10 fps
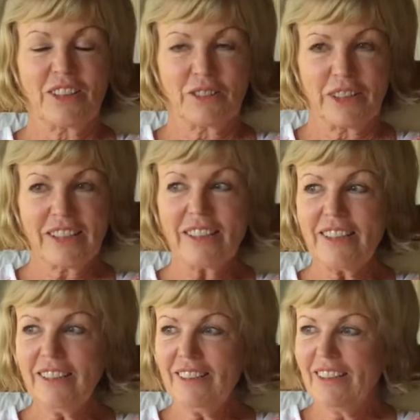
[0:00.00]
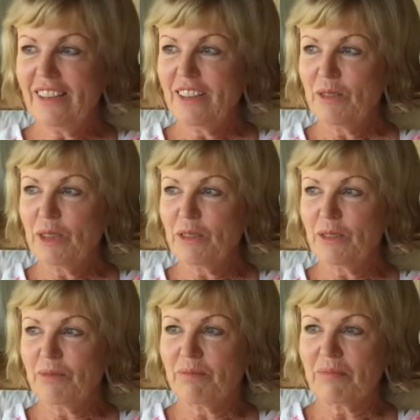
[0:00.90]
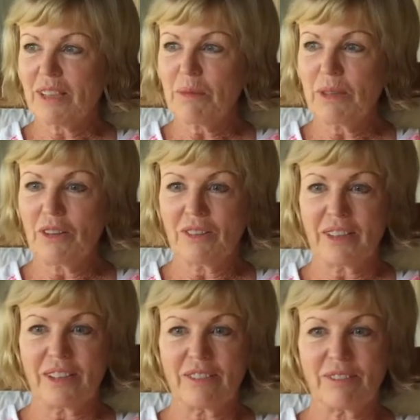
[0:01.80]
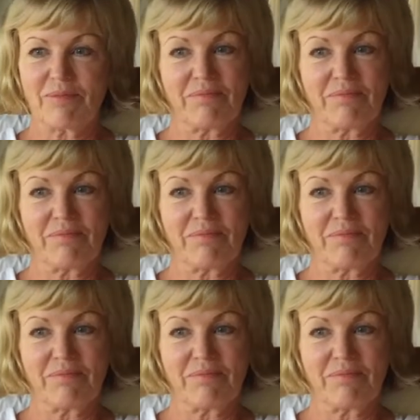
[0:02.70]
correctly we would come along and